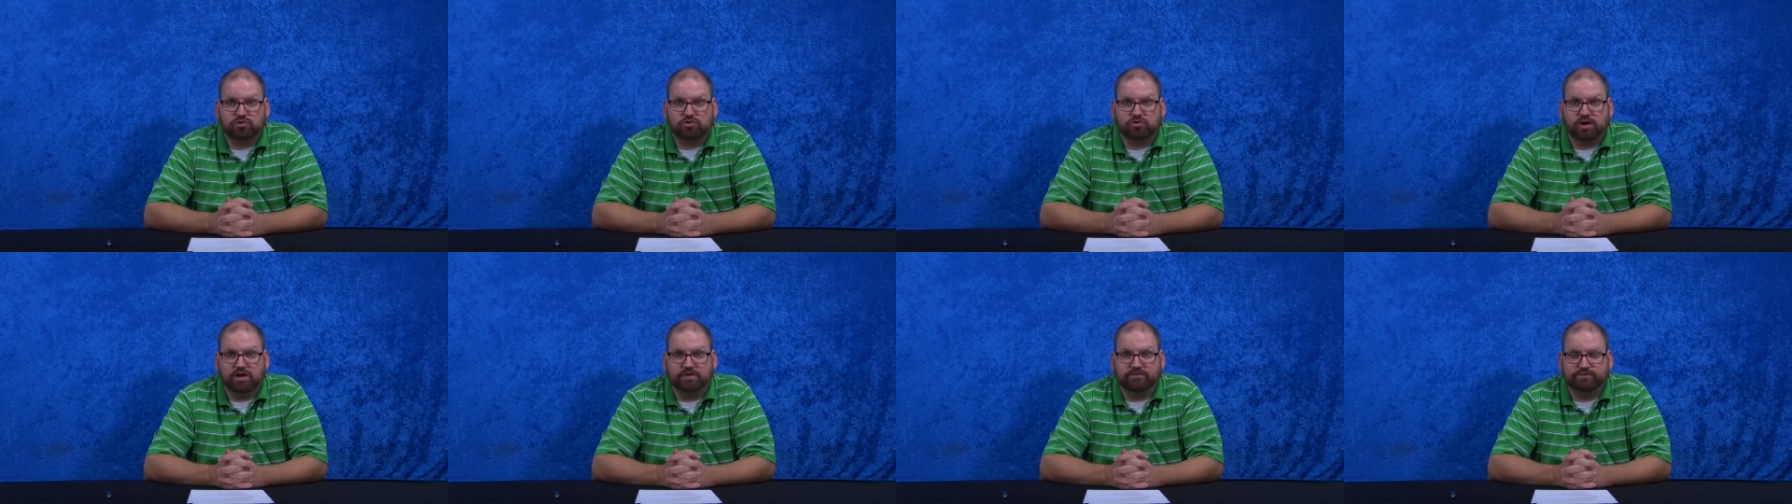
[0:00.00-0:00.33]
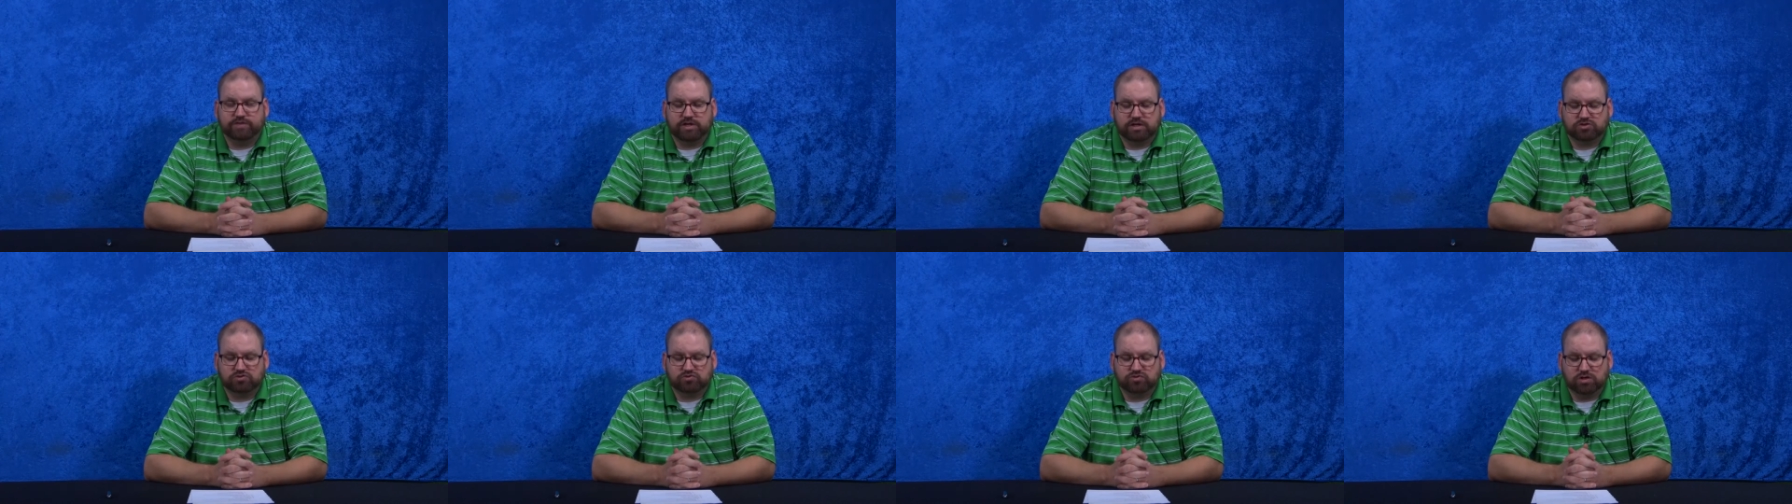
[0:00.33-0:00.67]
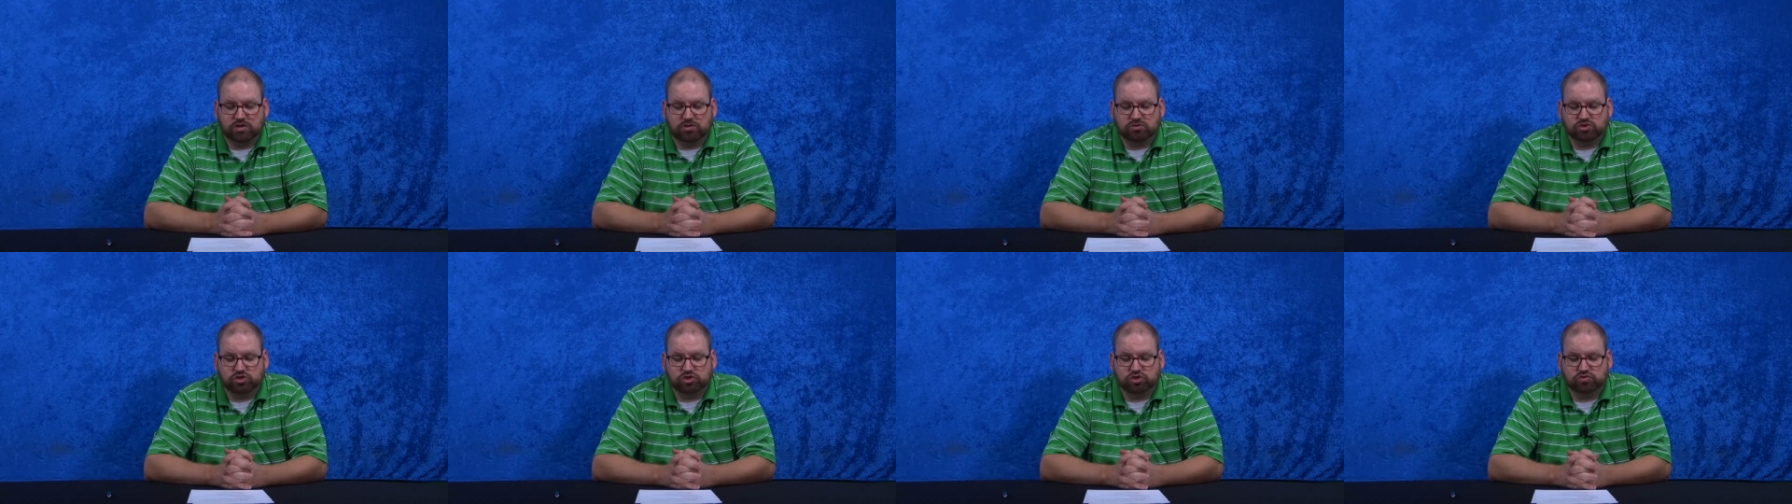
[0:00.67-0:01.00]
great victory
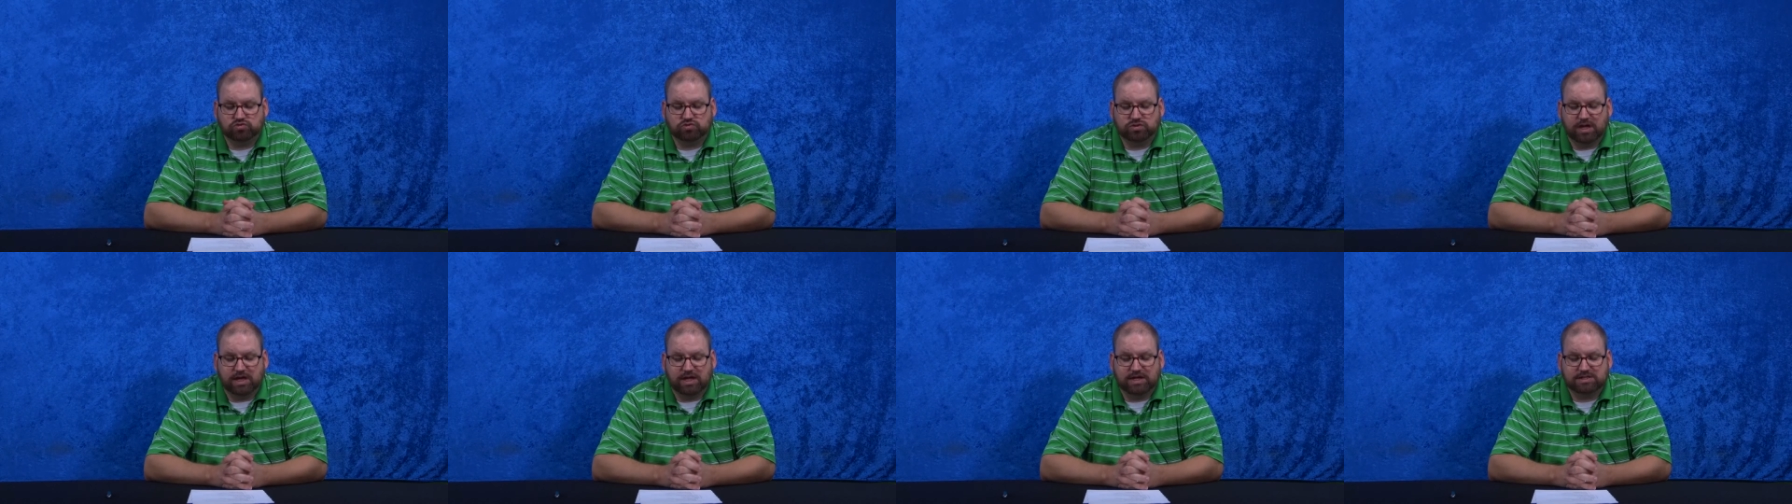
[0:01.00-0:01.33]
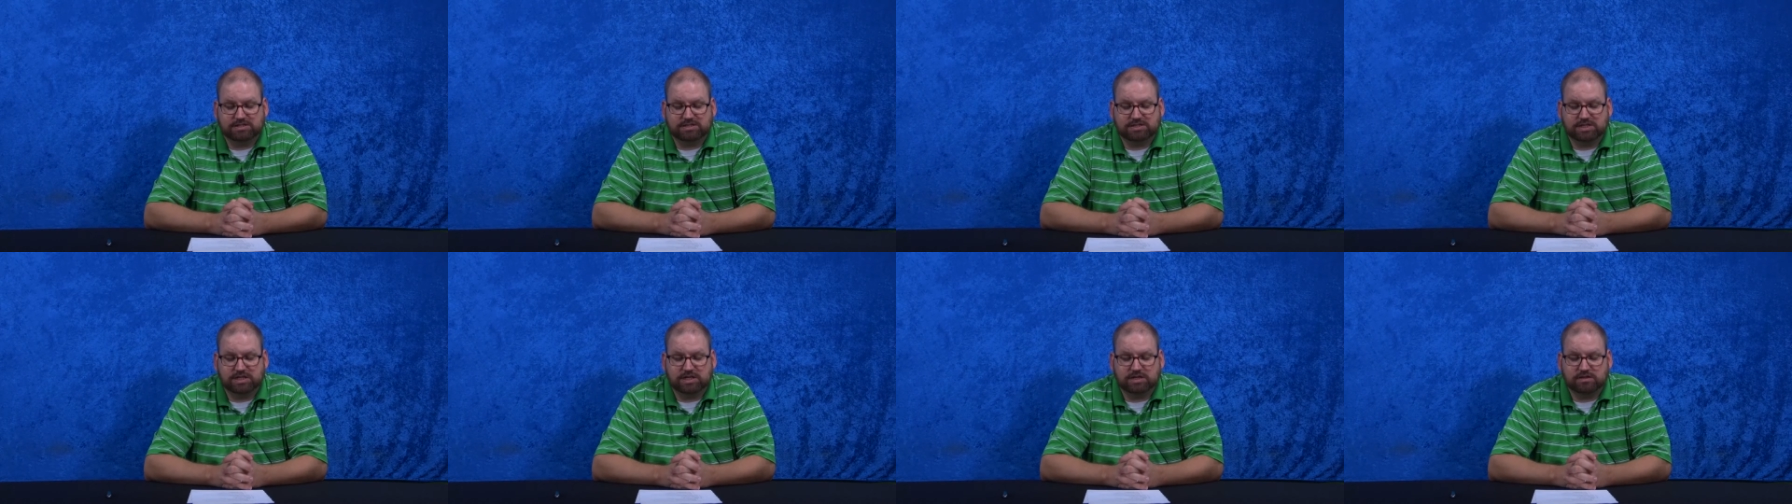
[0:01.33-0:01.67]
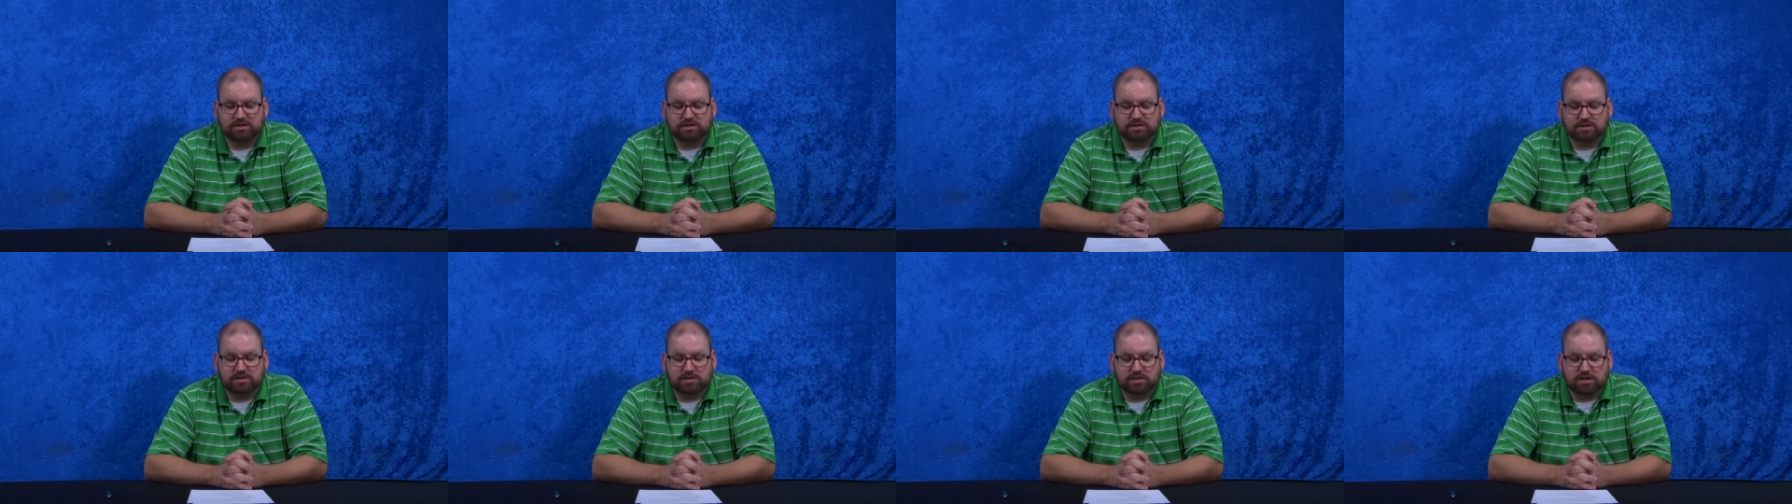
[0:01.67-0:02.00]
on June
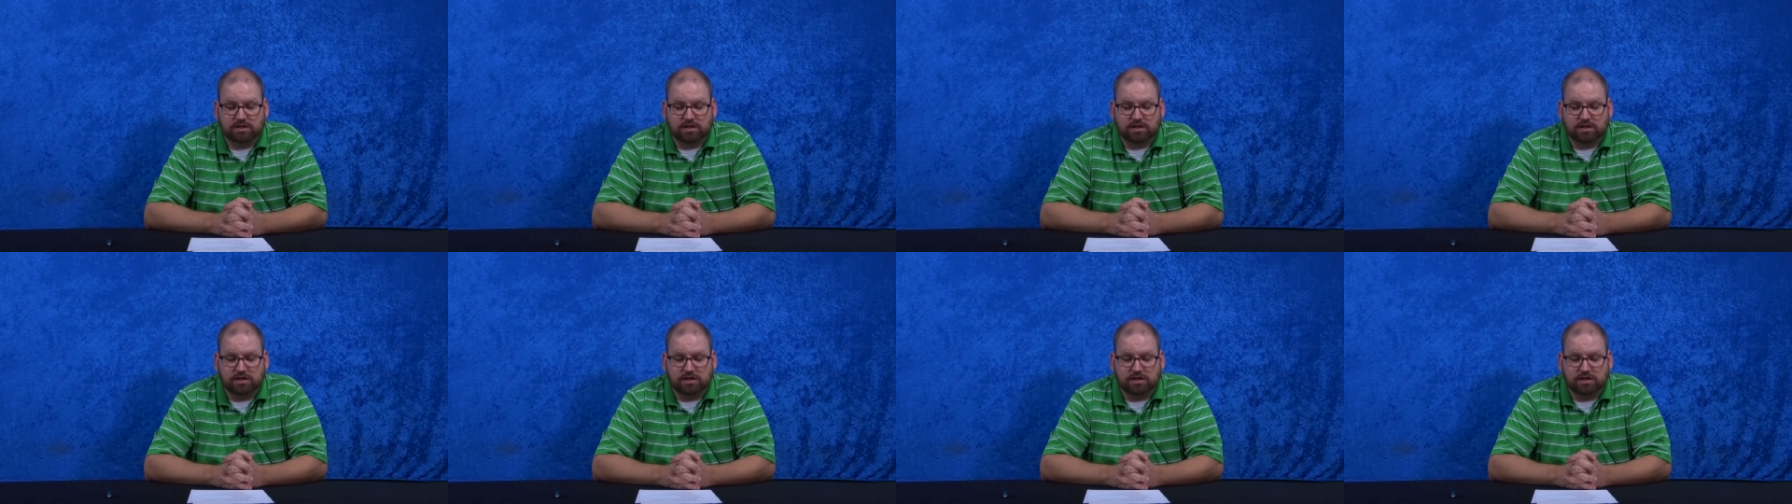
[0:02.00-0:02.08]
18th,